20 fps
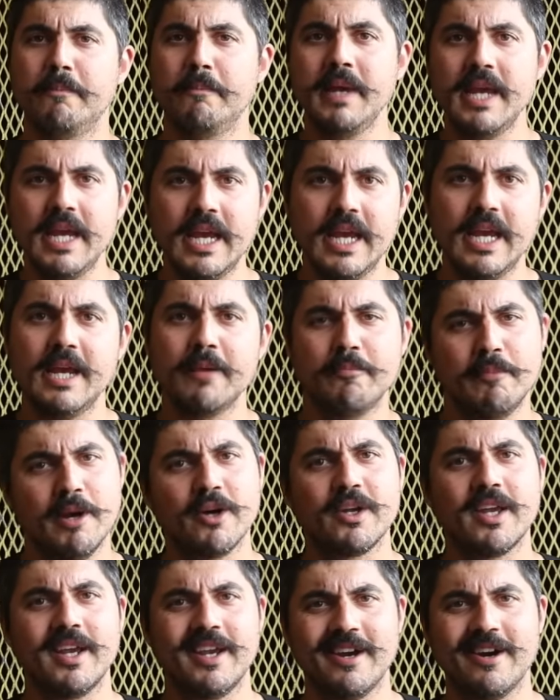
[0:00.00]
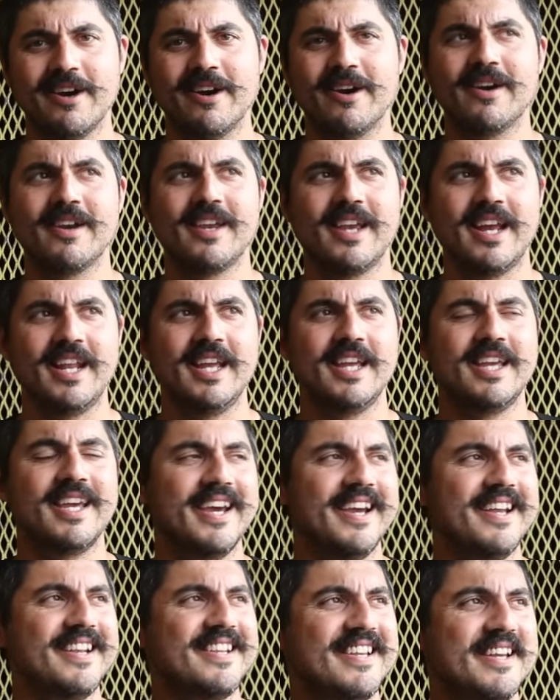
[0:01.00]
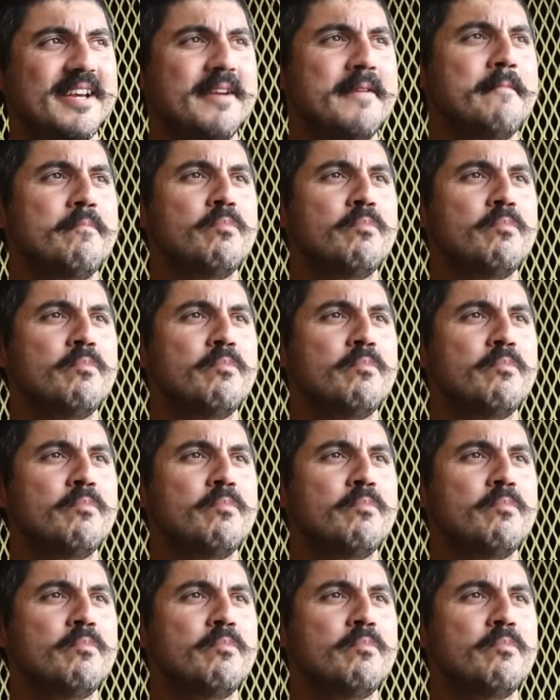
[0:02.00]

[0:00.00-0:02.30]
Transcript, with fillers: me milking her getting kicked